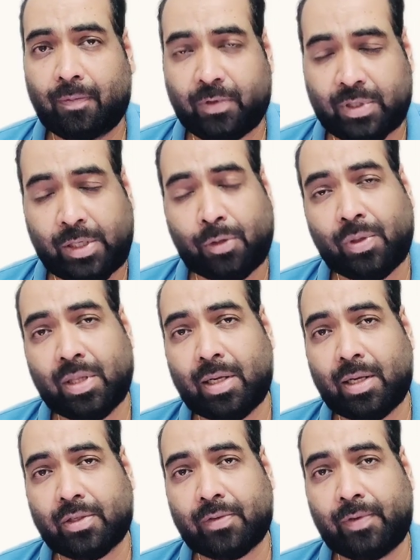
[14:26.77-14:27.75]
See you in the
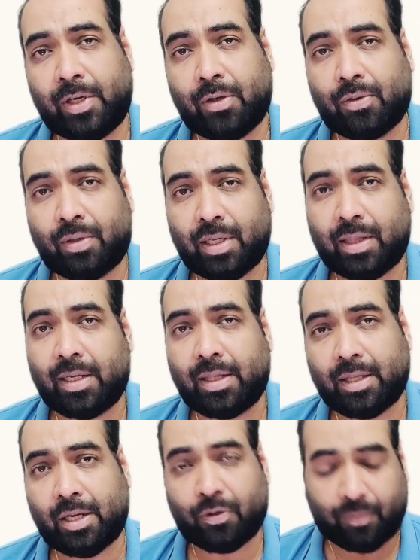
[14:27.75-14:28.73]
next video. Till then,
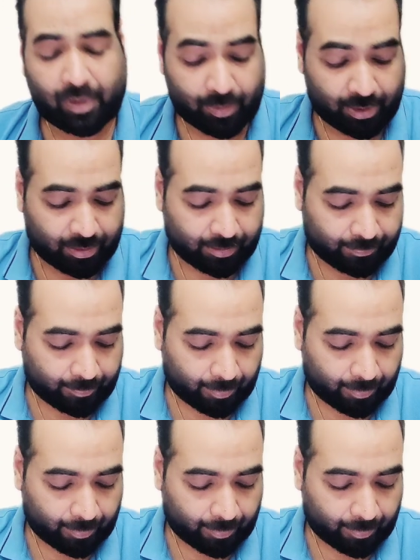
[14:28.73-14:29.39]
thank you very much.